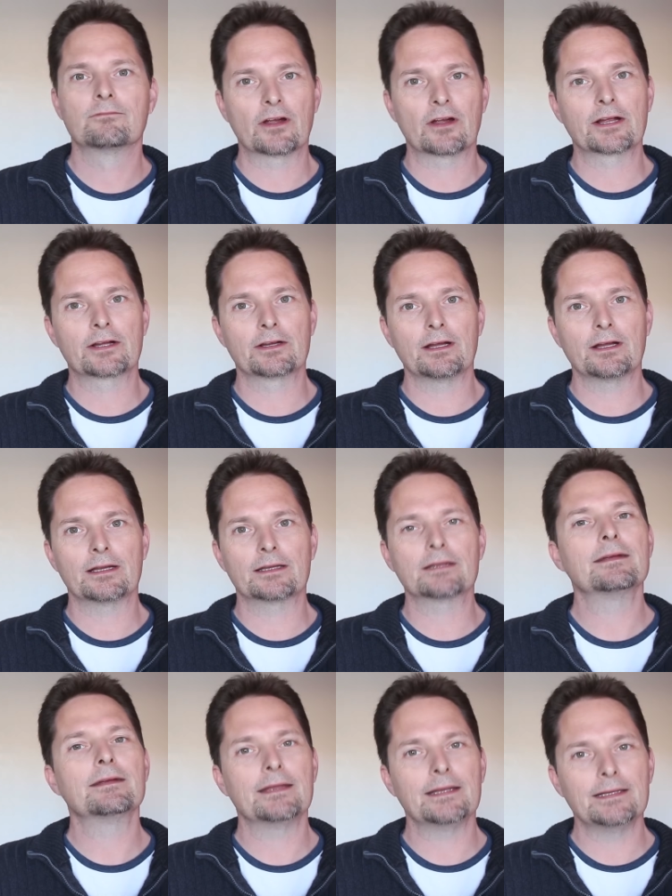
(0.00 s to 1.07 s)
Very
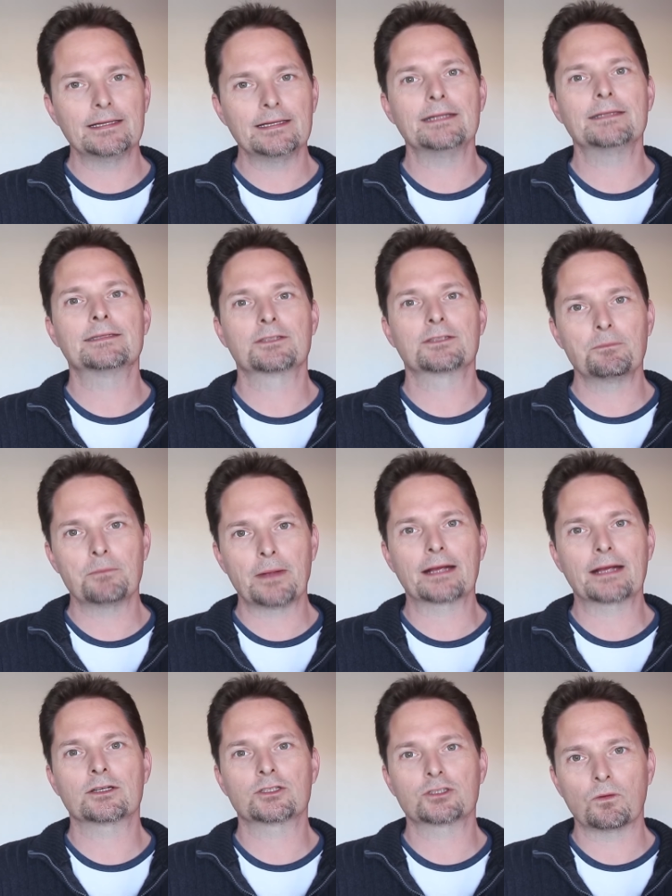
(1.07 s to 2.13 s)
good. He needs to
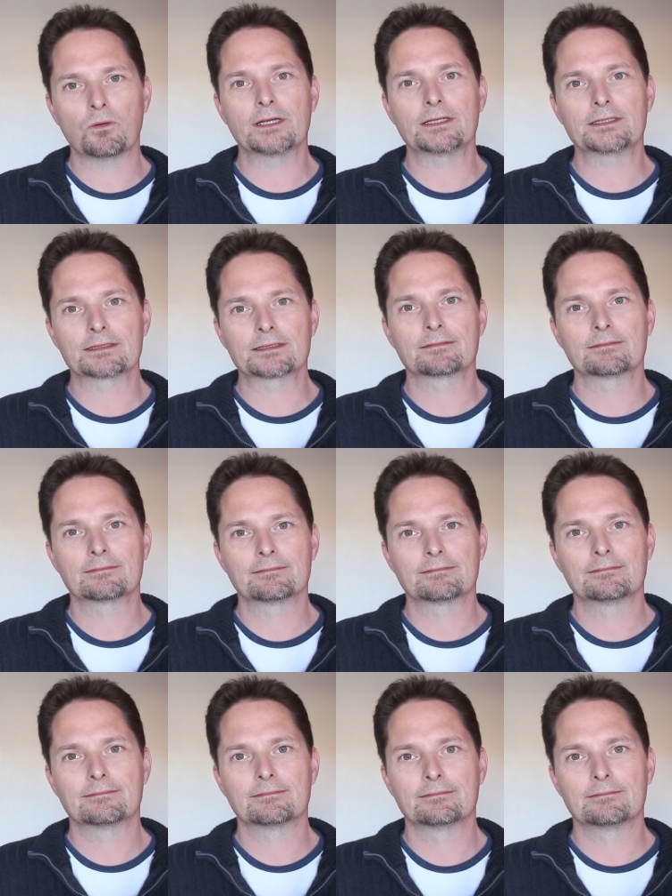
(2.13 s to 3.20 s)
make a choice.
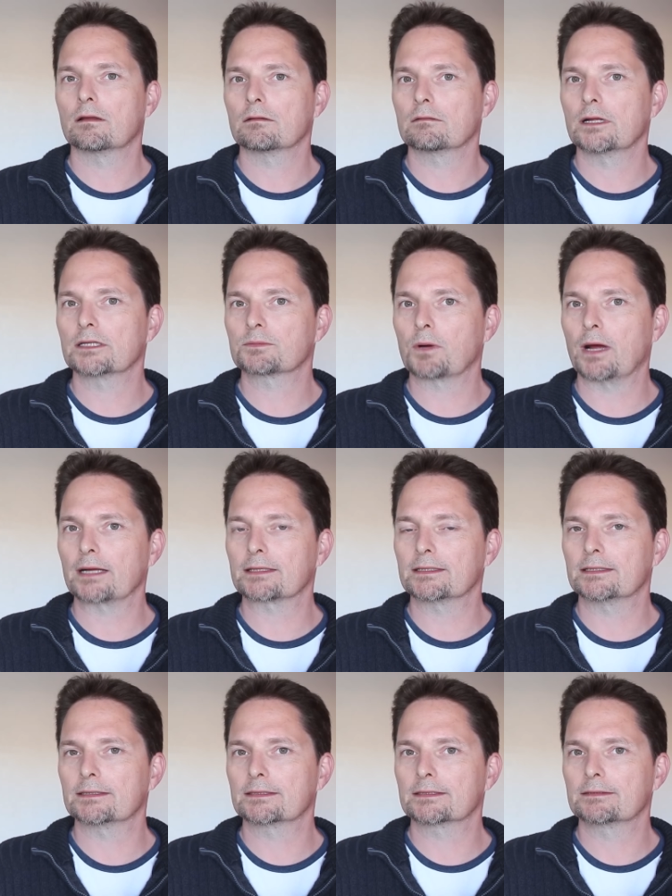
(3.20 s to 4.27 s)
Let's
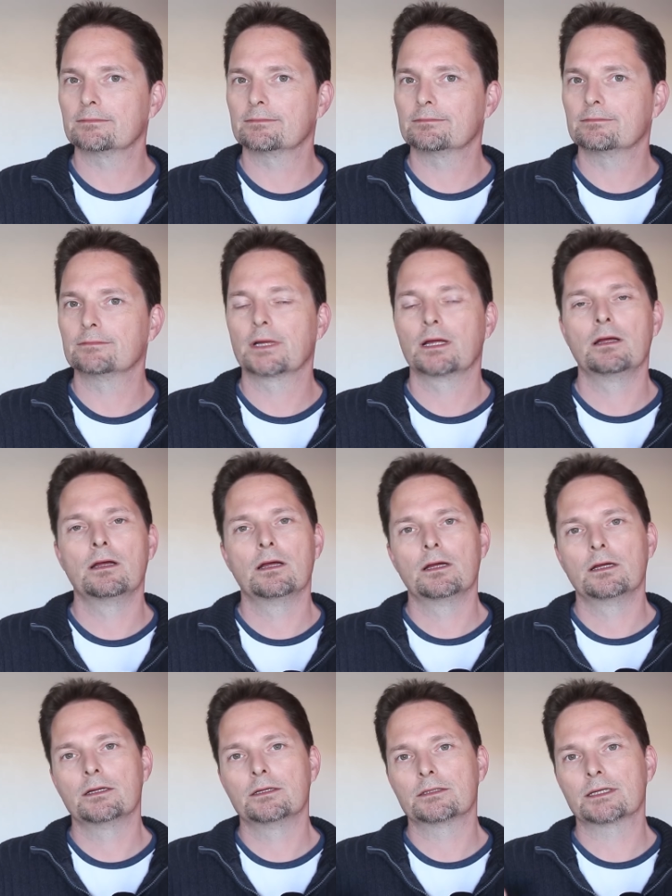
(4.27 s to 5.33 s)
practice.
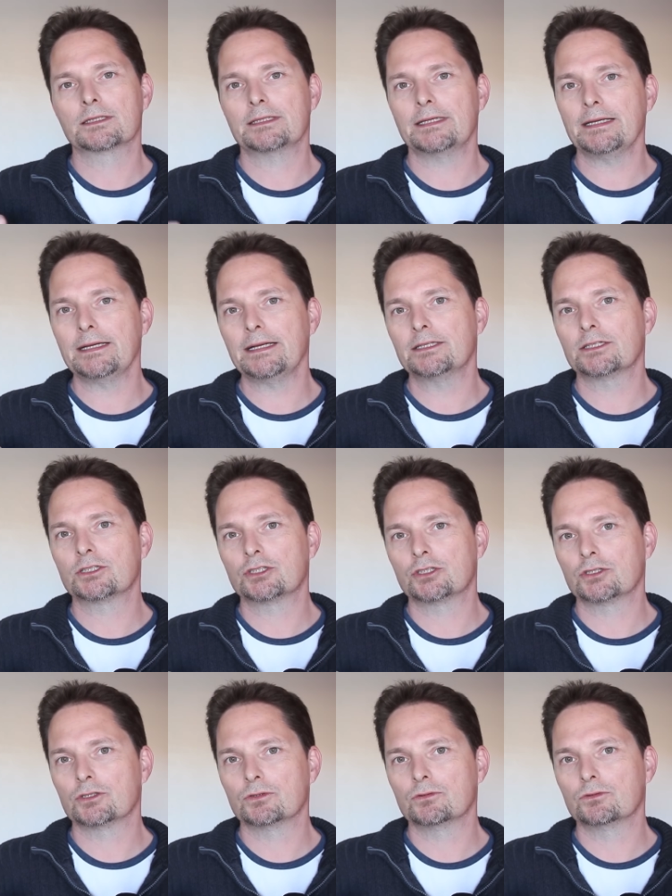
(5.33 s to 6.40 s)
Does he need to
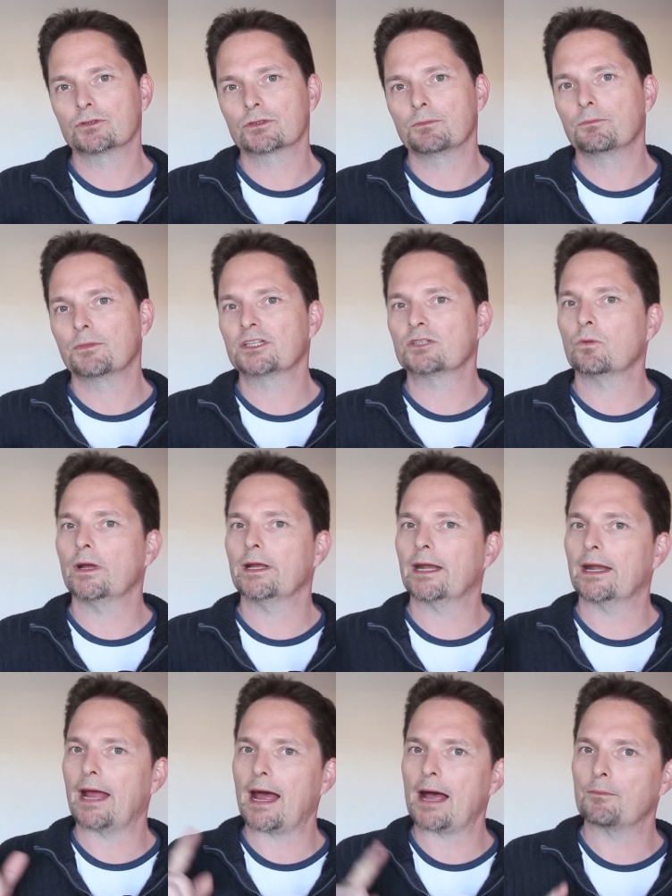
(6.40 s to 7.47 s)
choose
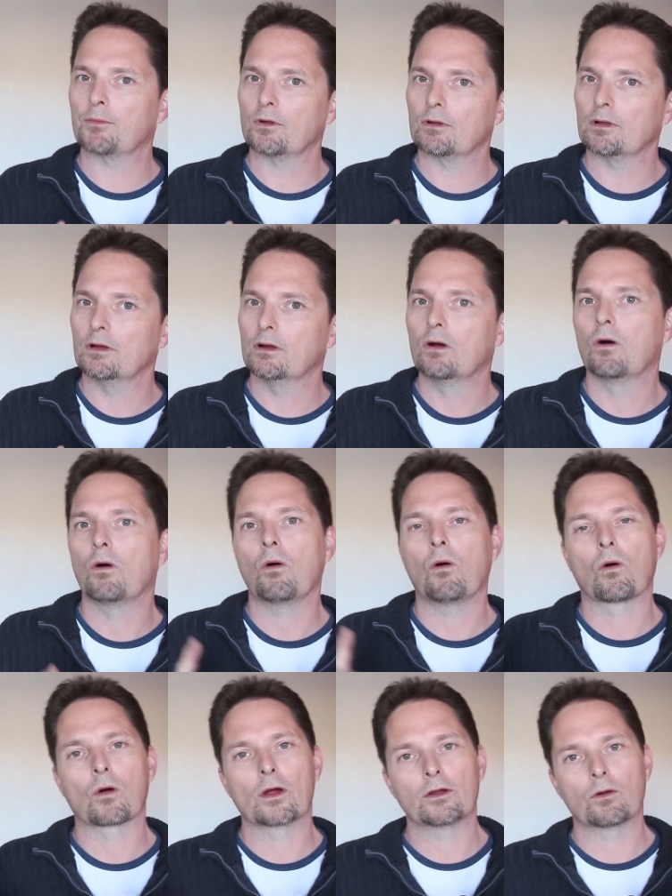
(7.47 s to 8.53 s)
between an apple
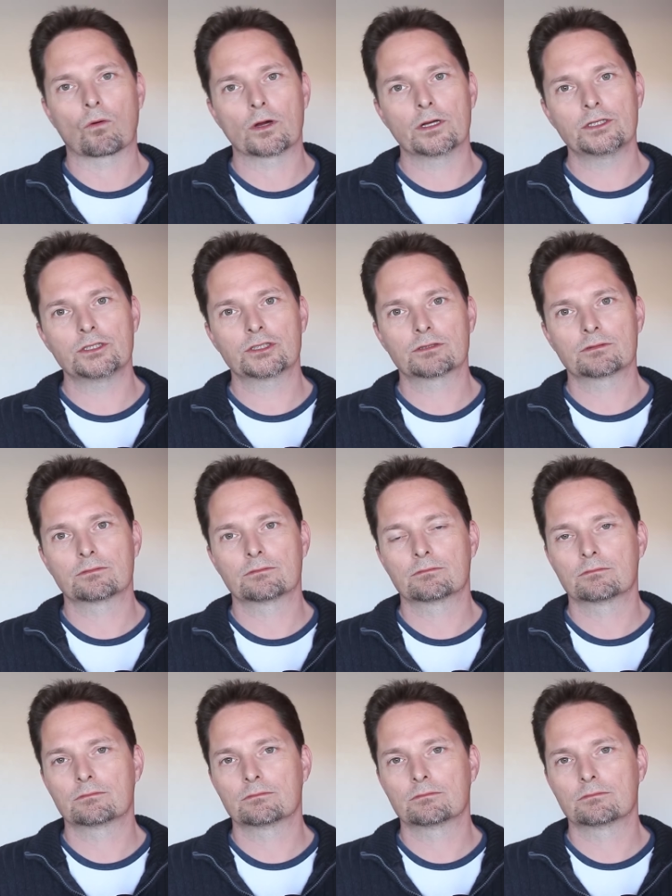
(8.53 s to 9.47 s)
or an orange?